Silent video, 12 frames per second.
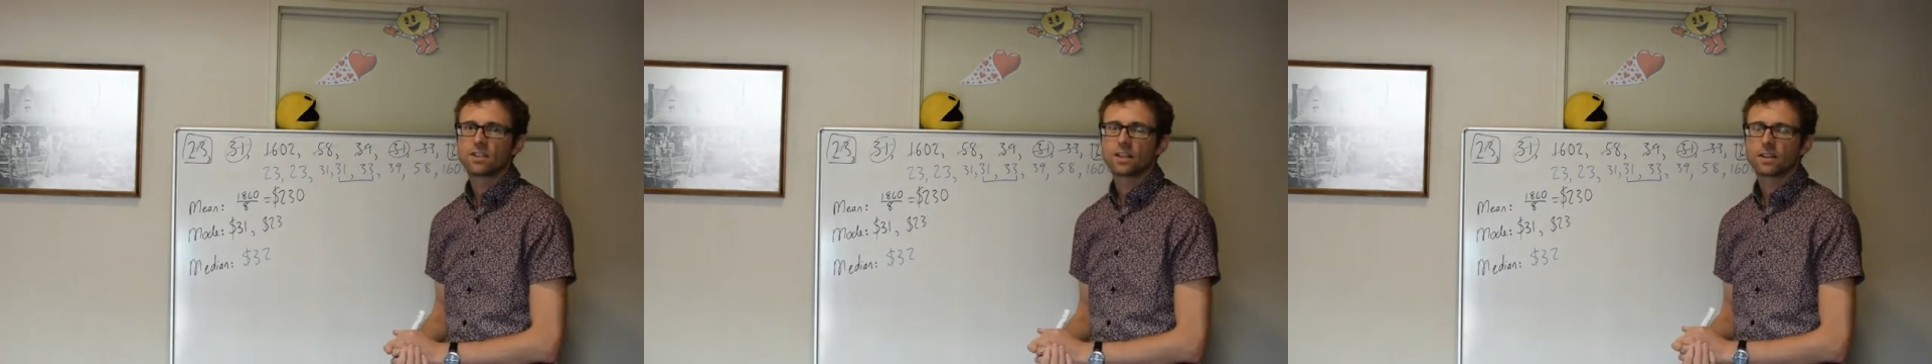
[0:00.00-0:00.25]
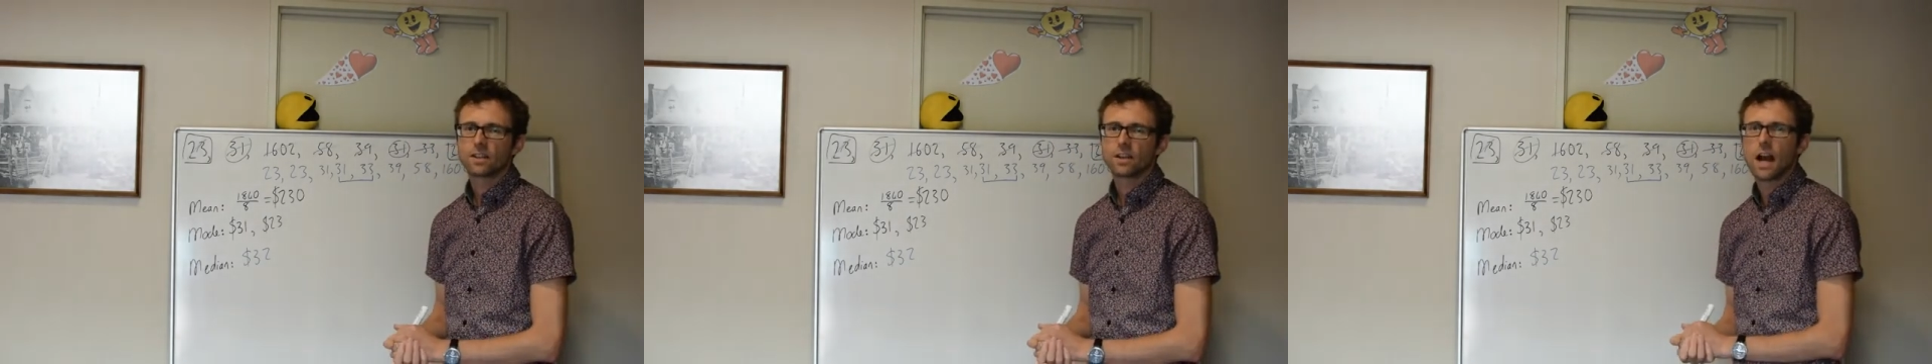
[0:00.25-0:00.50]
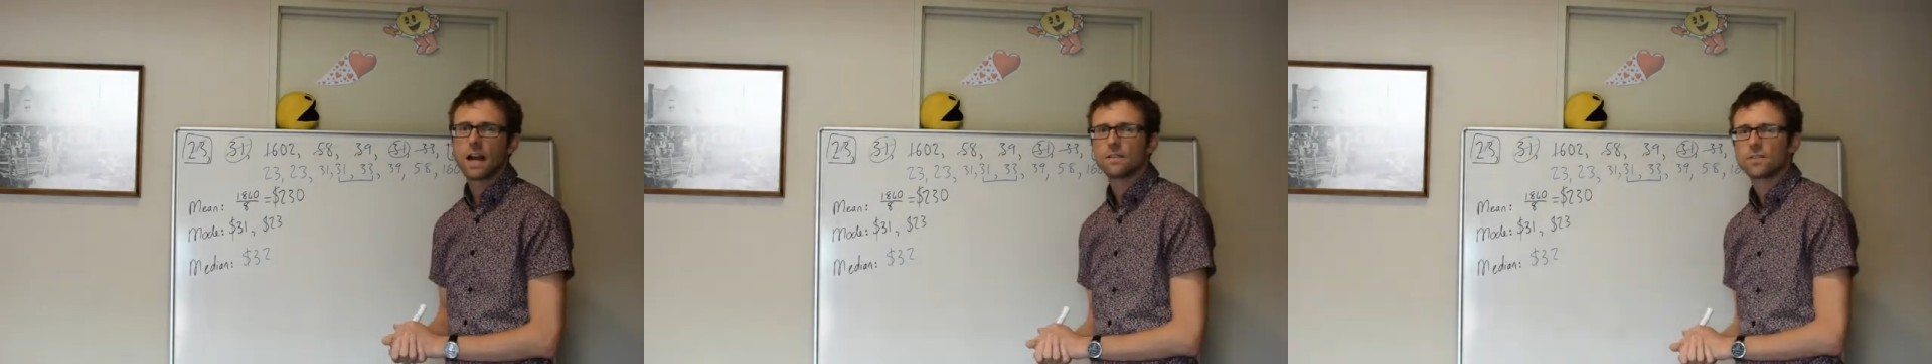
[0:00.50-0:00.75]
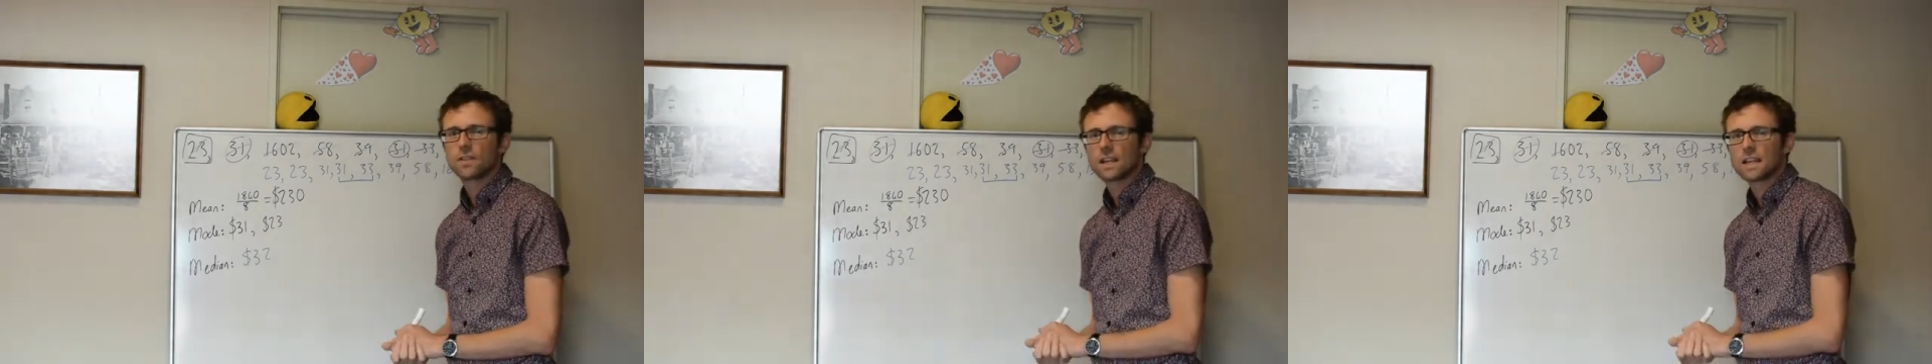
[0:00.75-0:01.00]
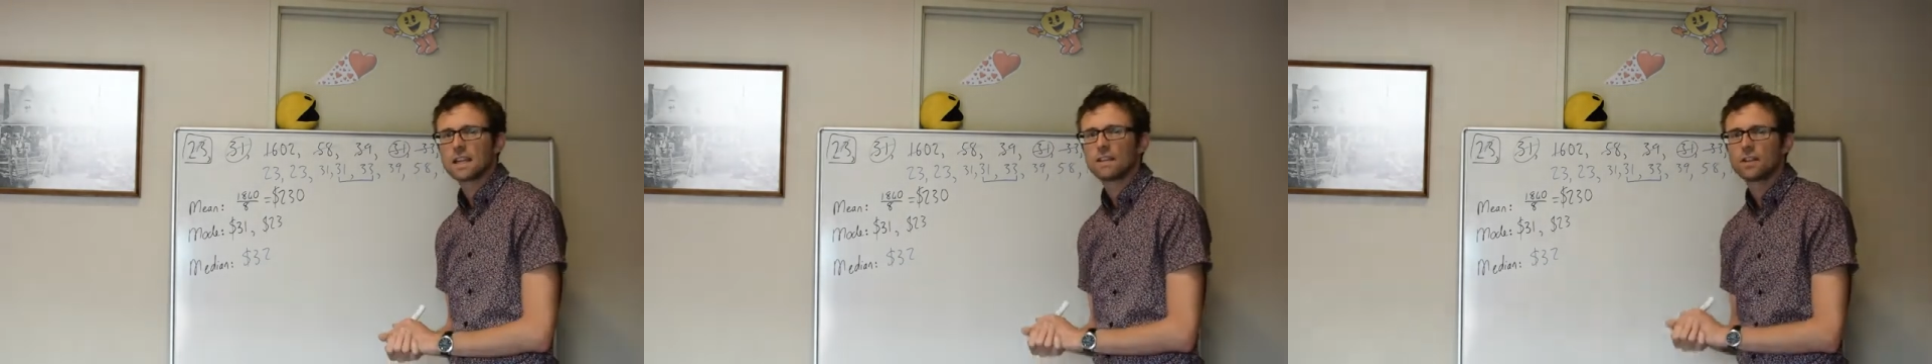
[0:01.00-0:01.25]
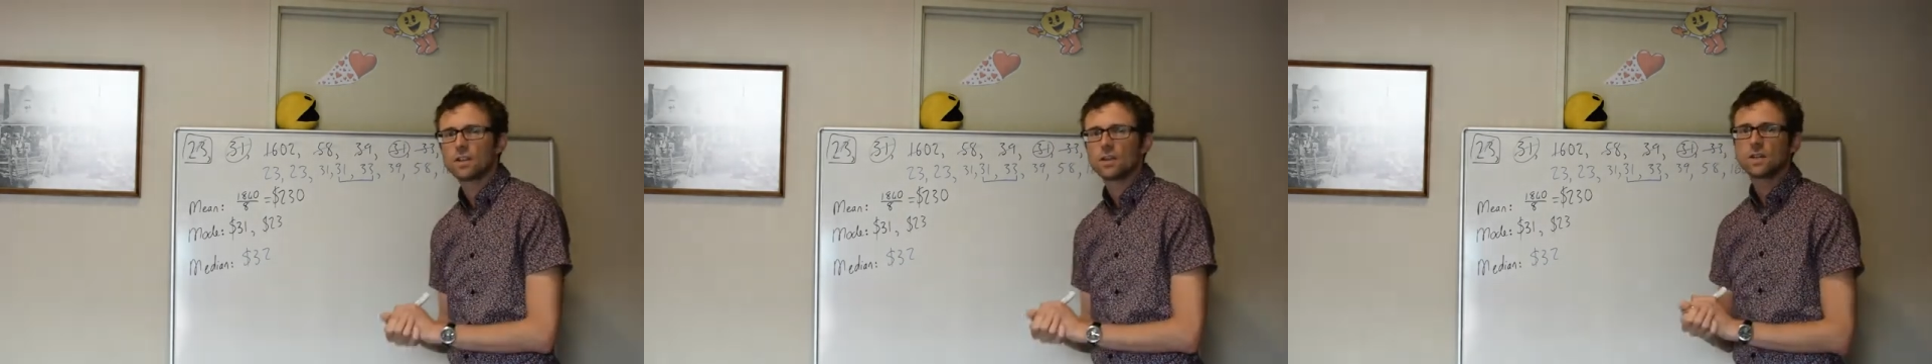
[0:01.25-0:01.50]
to the kind of thinking
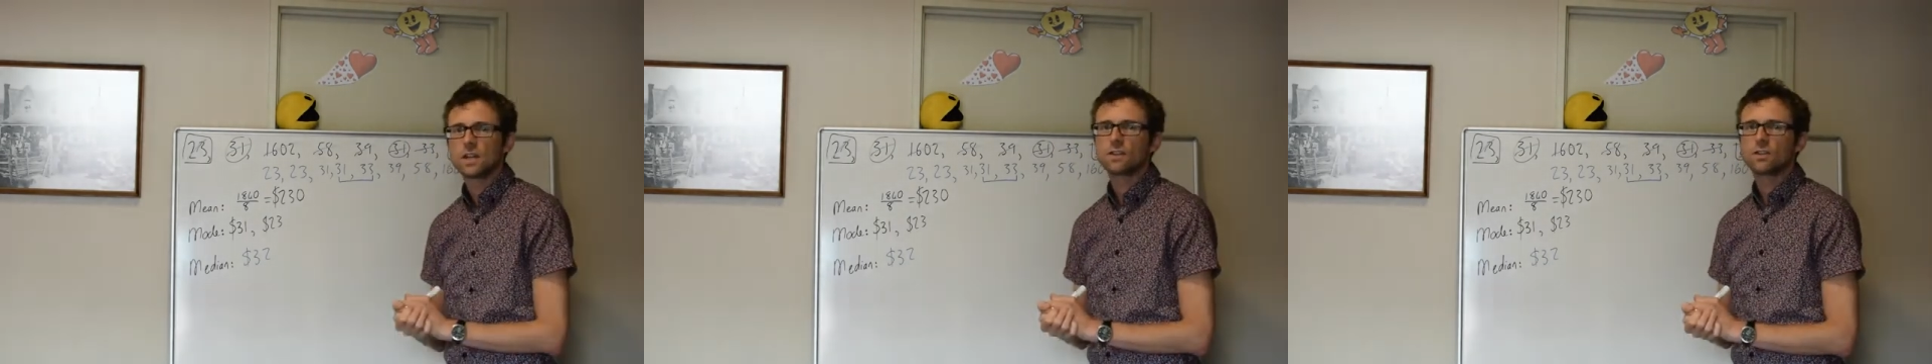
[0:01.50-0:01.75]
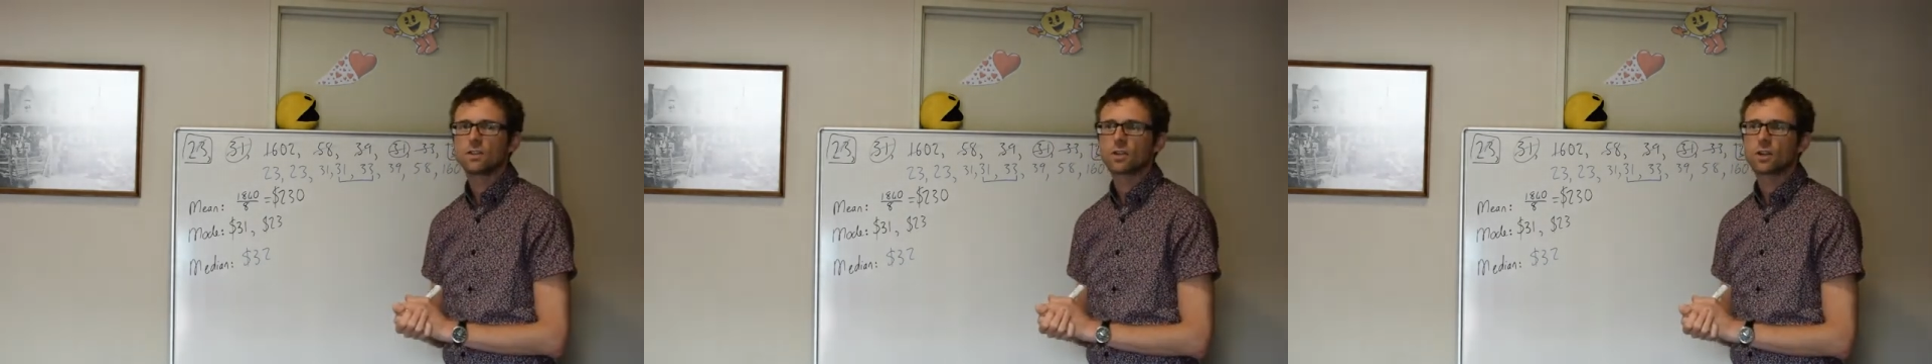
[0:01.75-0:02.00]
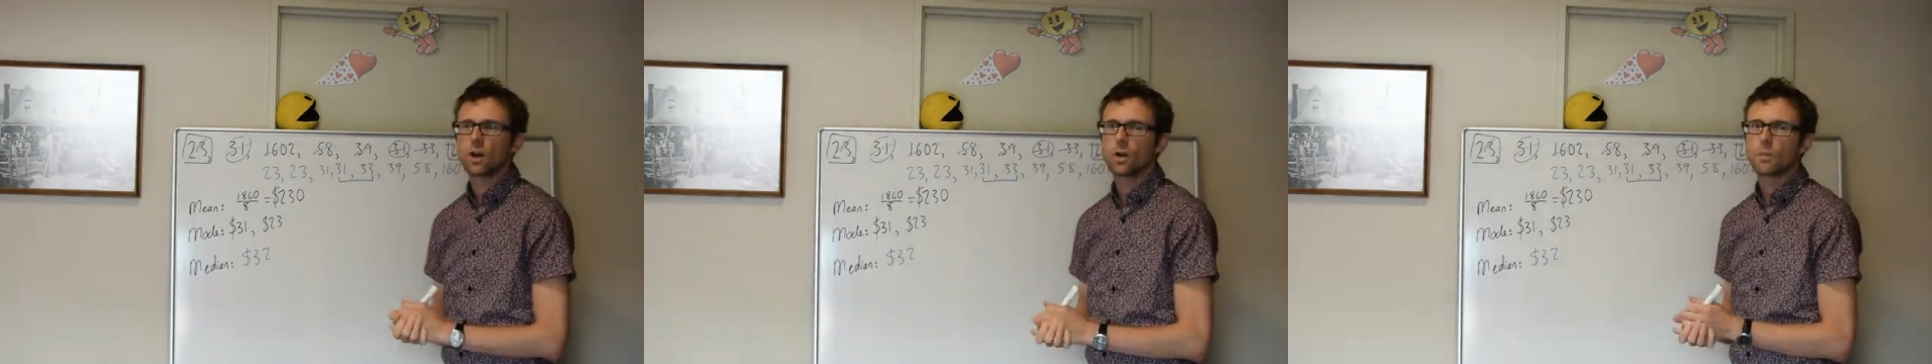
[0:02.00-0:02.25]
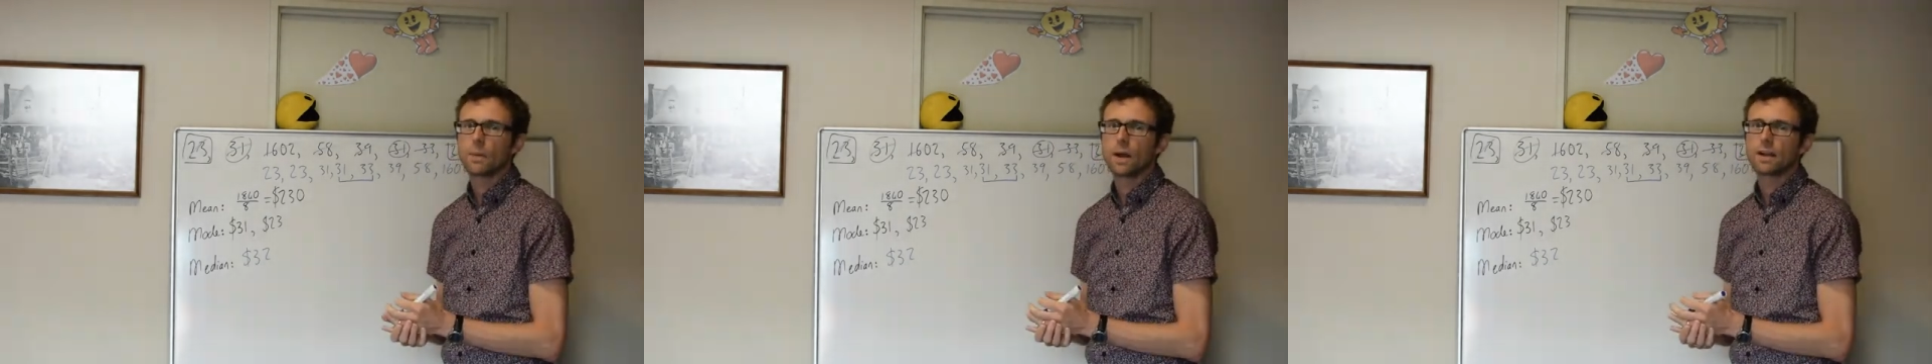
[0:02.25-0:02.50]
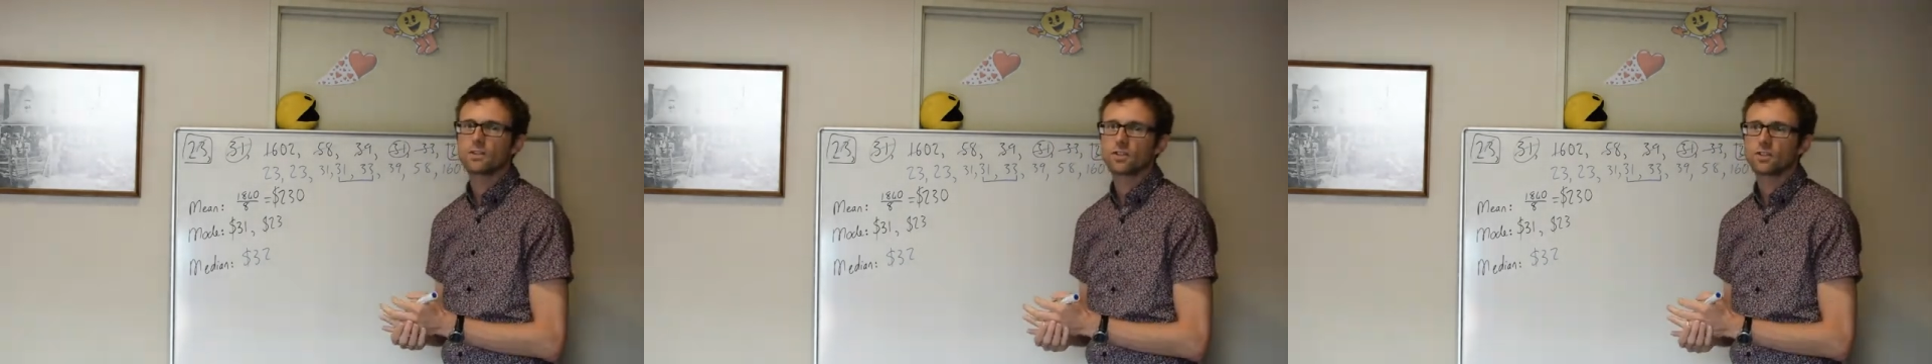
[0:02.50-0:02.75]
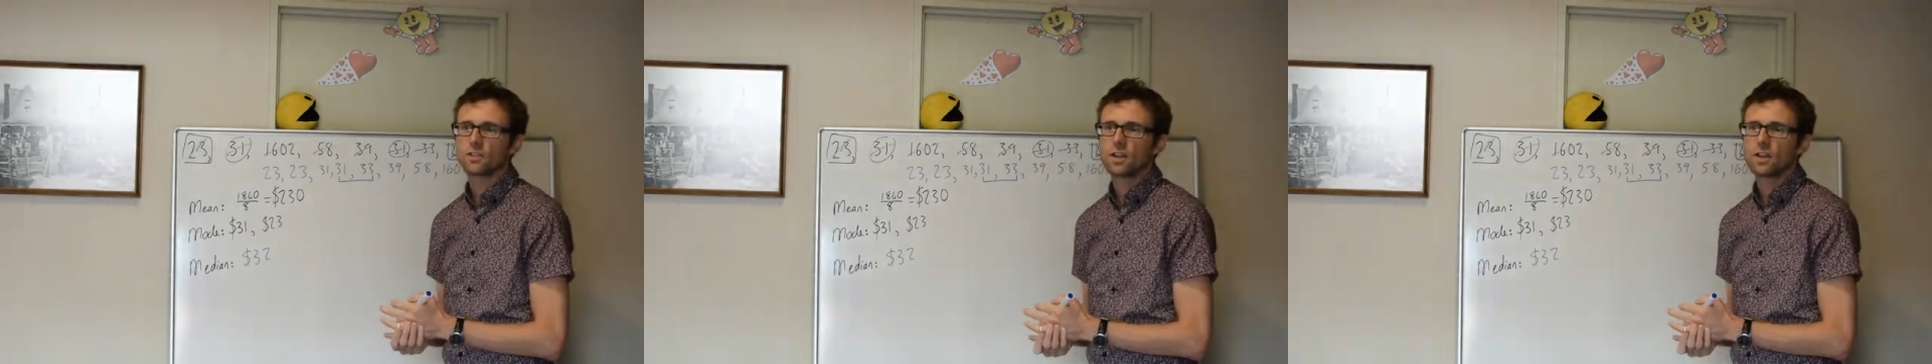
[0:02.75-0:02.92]
that you need to go about